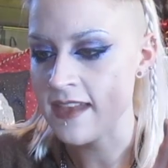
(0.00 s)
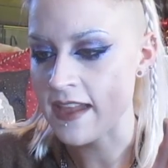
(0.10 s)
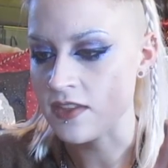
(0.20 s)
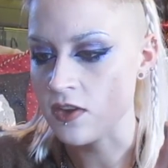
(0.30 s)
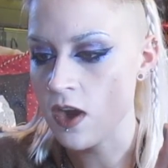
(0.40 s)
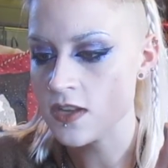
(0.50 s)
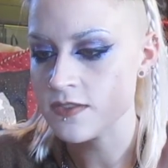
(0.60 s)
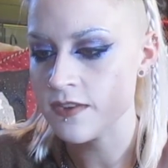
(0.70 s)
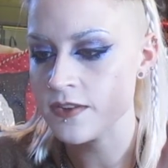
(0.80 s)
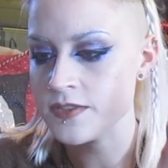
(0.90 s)
at the
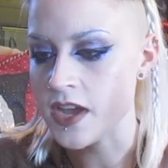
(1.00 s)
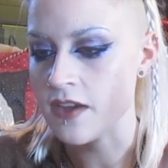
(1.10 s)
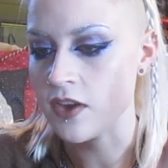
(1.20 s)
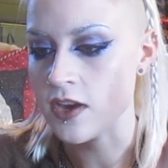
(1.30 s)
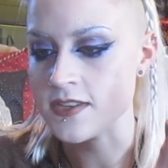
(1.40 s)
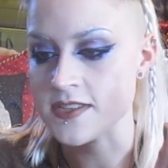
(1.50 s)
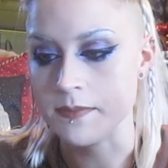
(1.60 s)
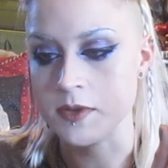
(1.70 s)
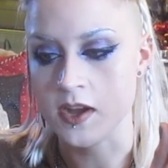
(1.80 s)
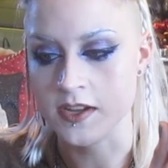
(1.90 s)
crossroads of our
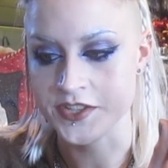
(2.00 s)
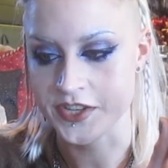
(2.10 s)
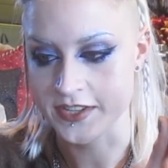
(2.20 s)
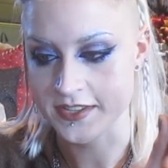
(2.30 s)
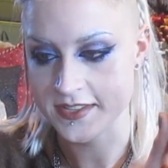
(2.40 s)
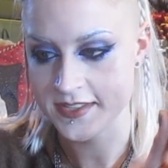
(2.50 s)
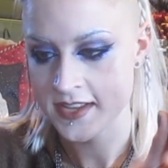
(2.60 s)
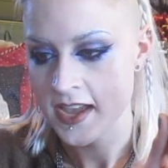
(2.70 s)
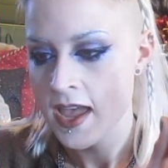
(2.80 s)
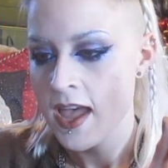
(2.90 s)
subconscious.
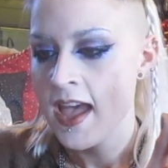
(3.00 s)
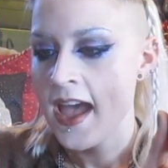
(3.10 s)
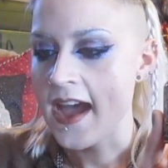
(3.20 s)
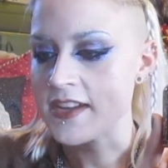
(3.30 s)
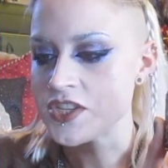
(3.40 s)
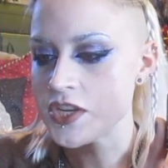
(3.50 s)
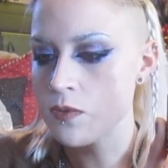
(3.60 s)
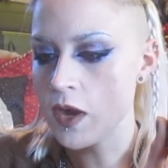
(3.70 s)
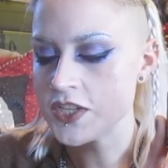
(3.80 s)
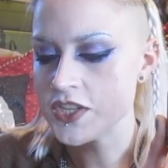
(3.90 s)
As she
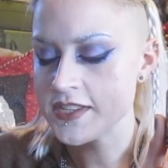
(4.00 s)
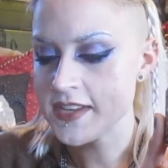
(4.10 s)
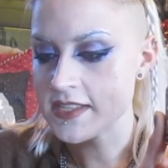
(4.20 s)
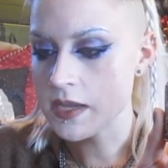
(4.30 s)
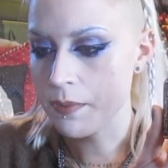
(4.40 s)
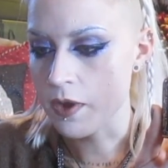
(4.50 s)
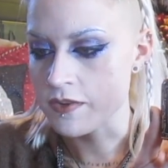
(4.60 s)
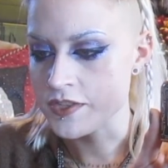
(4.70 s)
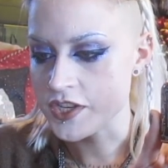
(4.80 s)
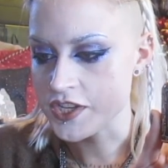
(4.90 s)
watches us
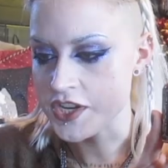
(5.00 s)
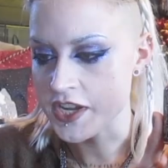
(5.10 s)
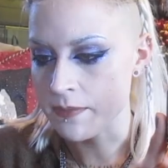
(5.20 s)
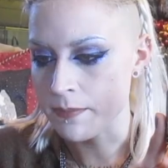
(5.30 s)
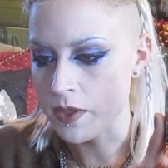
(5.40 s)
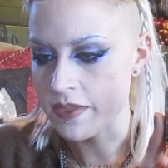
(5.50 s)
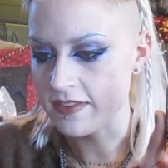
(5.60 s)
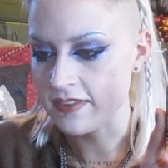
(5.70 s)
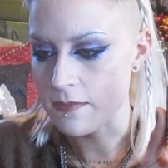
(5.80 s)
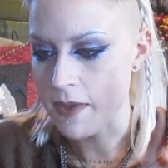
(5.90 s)
approach, she can both
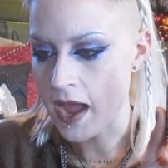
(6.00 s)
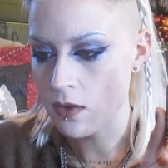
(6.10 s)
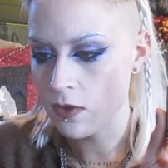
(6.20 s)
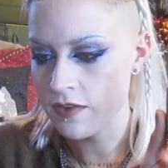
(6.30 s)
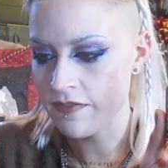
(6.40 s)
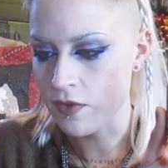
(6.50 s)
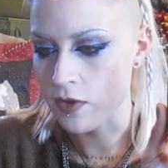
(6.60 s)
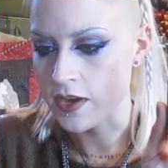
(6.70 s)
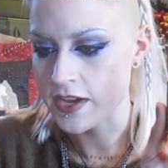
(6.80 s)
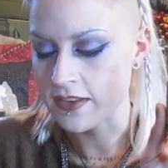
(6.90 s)
see backward and
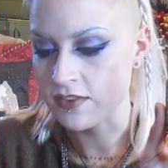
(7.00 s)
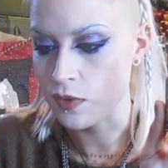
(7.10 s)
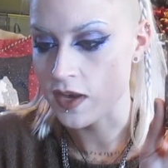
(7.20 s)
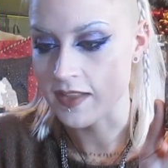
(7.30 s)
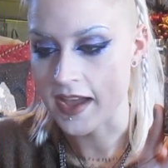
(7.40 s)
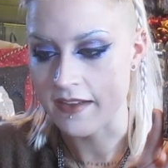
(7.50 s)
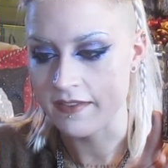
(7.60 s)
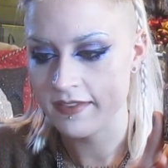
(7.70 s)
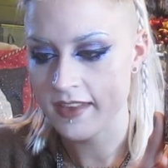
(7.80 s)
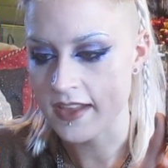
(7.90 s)
forward into our
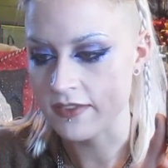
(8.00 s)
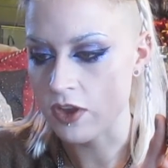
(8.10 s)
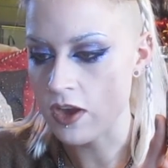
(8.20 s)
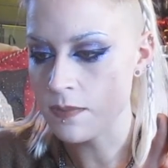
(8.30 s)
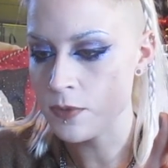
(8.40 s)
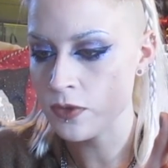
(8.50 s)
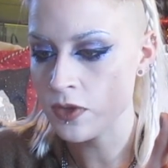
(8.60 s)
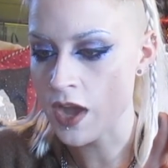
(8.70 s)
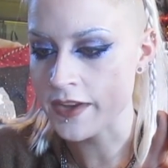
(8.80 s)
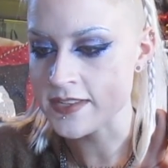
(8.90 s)
lives. As Dark Moon
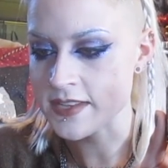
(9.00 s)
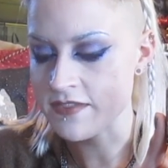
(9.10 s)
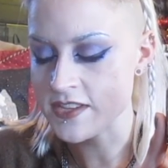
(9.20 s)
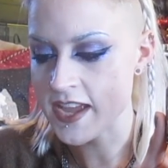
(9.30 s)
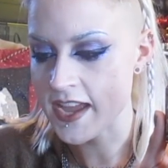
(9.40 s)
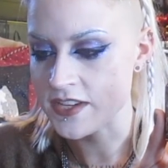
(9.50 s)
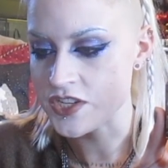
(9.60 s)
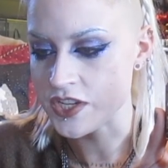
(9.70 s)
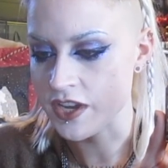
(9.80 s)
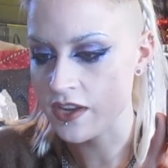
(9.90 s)
Goddess of the Dead,
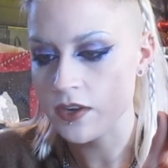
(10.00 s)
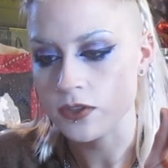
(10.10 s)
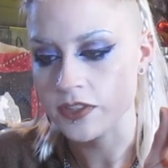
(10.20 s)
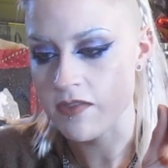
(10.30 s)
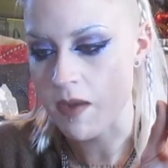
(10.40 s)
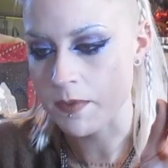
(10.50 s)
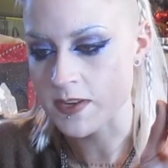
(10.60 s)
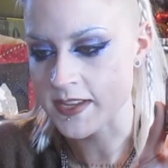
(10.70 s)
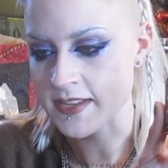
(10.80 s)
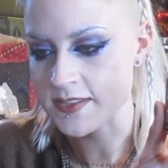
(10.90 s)
she not only
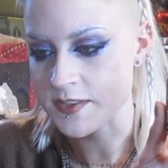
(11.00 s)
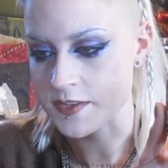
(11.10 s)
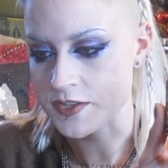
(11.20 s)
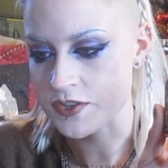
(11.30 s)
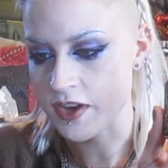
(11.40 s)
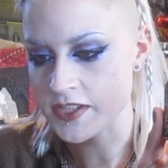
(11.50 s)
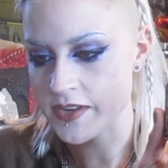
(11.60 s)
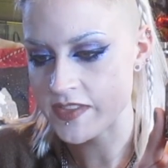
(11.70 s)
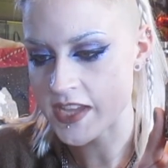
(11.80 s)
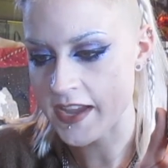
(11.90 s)
represents the
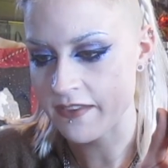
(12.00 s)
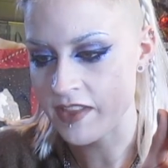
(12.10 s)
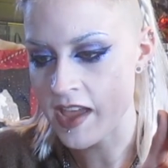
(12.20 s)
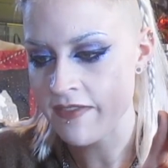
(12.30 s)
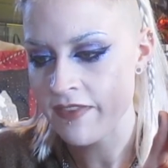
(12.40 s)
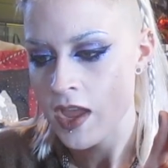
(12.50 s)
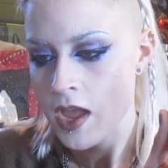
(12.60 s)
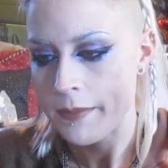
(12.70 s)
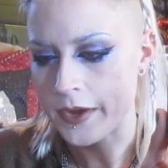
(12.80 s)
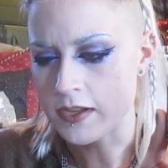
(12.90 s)
destructive side of life,
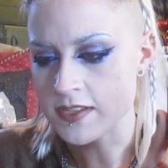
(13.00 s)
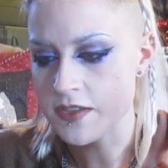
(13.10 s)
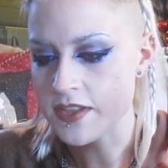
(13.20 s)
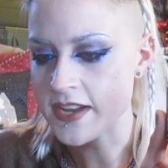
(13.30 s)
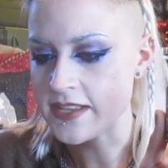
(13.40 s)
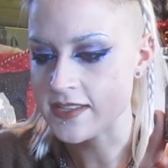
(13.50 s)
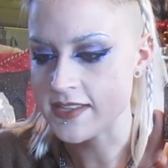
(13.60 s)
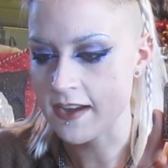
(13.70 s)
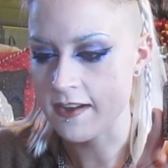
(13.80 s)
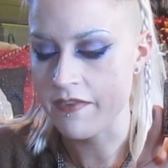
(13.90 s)
but also the
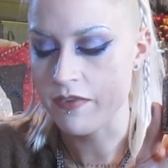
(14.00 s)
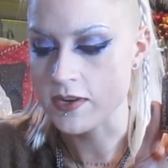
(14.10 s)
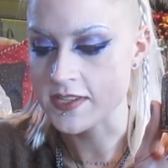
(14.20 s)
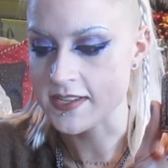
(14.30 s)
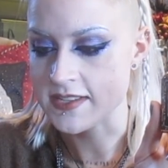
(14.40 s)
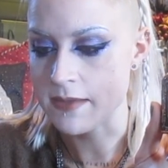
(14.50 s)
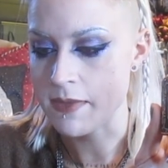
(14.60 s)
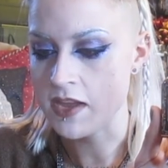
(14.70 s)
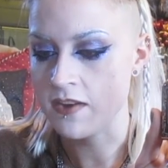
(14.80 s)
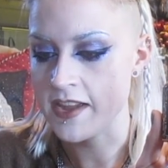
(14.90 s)
necessary forces that
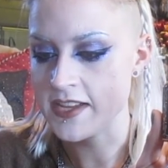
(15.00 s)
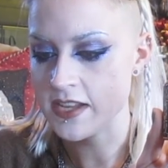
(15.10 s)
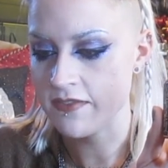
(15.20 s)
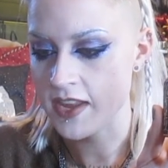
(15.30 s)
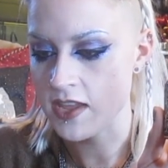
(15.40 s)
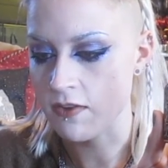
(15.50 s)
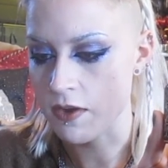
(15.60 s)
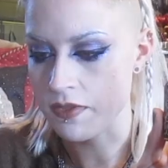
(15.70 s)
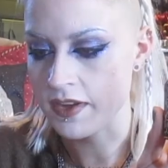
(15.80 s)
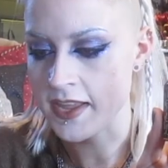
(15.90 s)
make creativity,
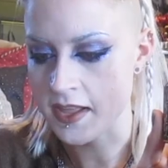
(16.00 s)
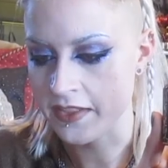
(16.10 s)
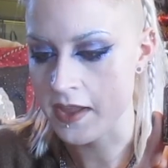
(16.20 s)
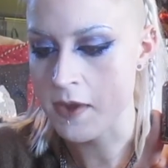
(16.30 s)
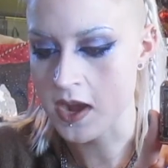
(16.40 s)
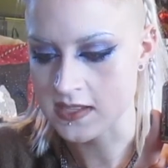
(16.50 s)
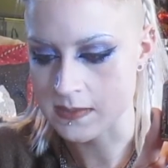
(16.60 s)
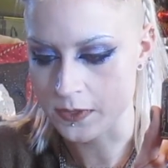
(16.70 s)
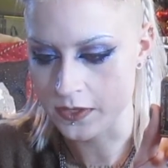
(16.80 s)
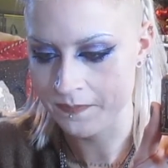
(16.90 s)
growth, and healing
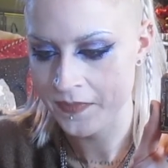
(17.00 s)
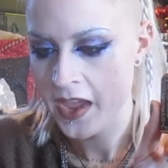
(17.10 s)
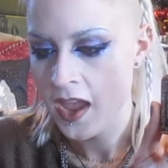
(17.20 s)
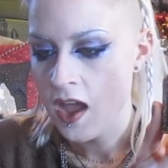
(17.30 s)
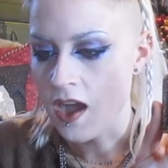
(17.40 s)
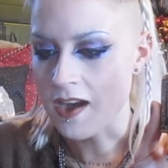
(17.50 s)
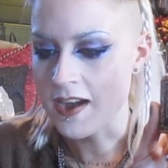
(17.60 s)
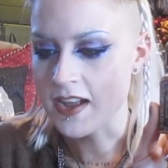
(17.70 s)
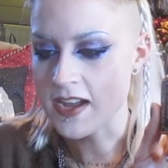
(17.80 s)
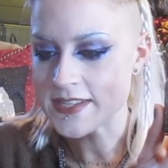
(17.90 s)
possible. Our
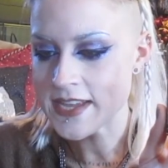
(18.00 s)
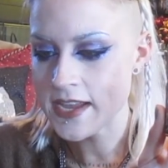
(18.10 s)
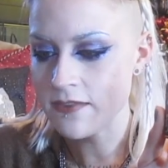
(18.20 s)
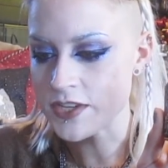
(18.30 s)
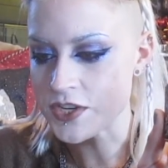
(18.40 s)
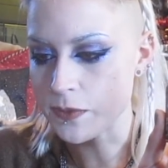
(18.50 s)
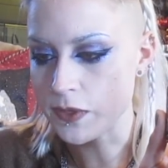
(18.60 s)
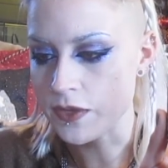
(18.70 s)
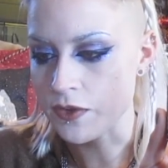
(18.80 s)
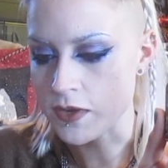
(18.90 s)
Hecate
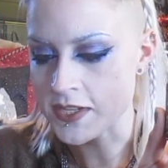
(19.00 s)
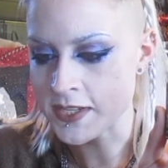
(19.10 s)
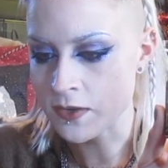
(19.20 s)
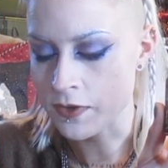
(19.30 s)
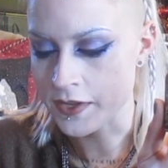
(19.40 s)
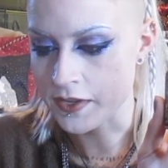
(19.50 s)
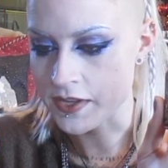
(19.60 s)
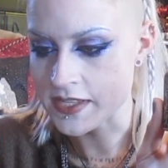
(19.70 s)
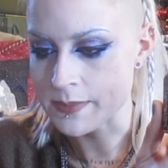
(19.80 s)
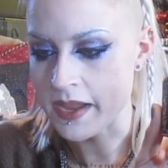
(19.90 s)
ritual anointing oil
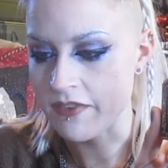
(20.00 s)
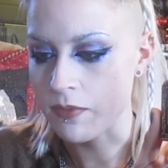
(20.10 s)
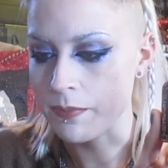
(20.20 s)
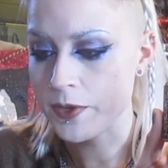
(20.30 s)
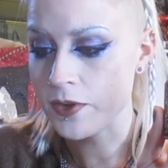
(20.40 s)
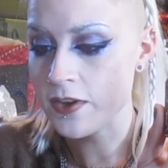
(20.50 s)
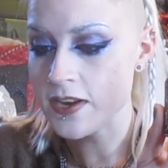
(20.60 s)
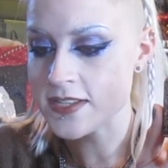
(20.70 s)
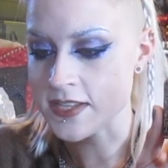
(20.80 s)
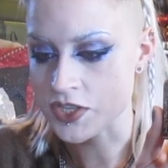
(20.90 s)
is made from pure
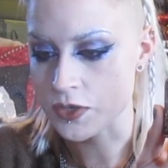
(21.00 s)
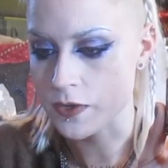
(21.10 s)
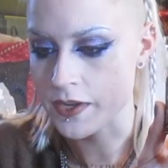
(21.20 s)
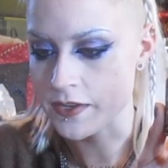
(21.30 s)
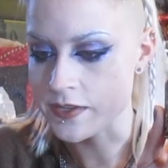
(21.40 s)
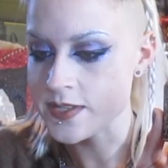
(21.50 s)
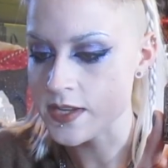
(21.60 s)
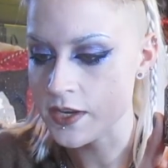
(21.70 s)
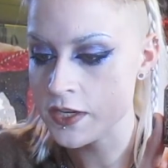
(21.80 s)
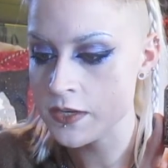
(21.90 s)
essential oils,
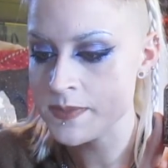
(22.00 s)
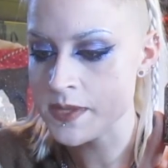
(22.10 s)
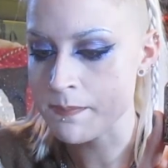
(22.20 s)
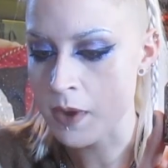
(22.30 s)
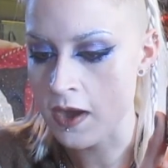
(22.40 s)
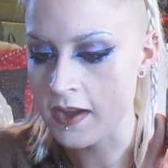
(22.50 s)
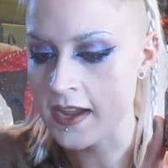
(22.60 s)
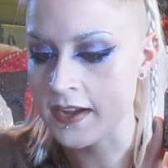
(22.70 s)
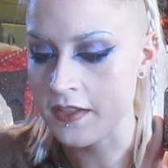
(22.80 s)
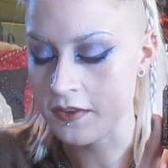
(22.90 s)
herbs, bark,
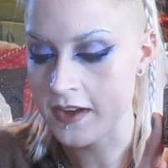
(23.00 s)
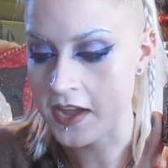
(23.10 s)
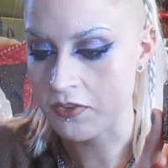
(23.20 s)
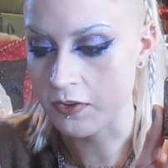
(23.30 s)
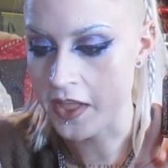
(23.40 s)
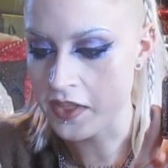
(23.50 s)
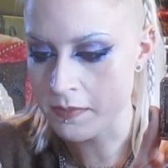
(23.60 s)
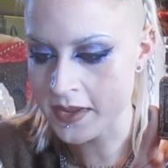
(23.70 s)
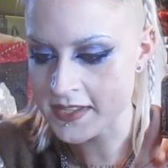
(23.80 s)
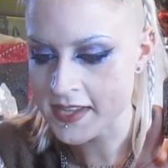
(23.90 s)
and other natural
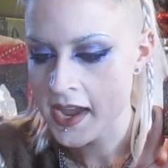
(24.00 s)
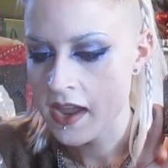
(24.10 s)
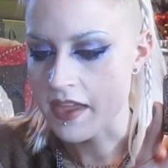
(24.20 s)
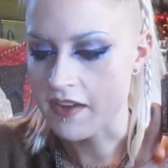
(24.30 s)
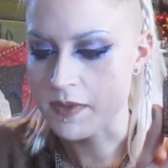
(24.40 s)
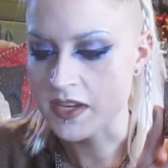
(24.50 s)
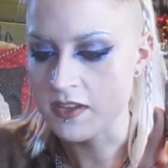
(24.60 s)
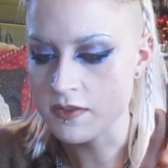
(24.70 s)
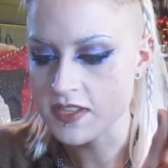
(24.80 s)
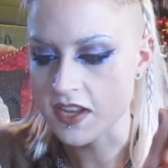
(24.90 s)
elements that have been
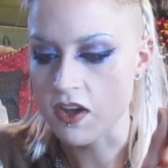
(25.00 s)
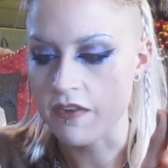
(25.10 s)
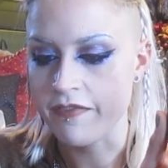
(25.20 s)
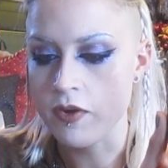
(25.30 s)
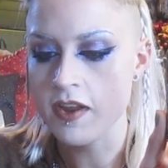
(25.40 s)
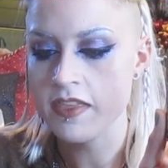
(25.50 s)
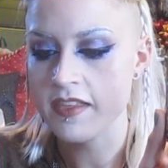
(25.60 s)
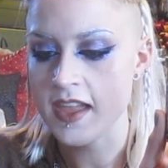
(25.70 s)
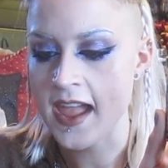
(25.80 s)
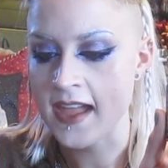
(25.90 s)
used to call forth
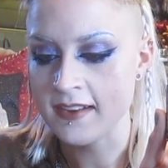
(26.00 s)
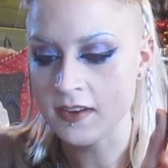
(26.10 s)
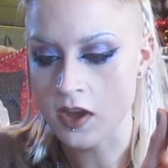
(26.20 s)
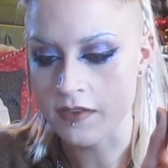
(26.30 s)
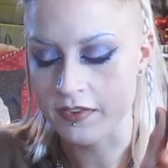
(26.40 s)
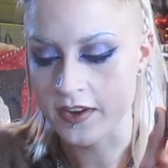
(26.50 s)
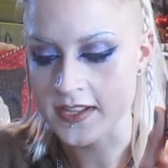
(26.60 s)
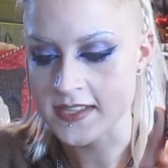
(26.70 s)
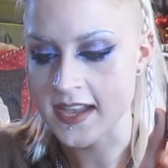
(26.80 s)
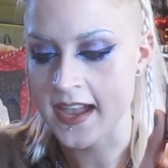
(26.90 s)
and in
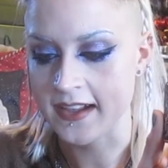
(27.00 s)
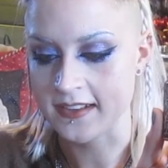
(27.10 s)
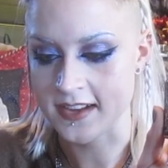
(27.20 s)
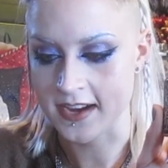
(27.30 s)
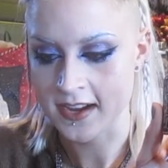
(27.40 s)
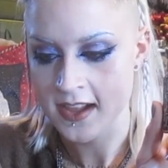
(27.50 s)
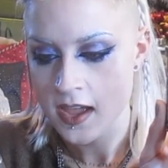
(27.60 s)
offerings to Hecate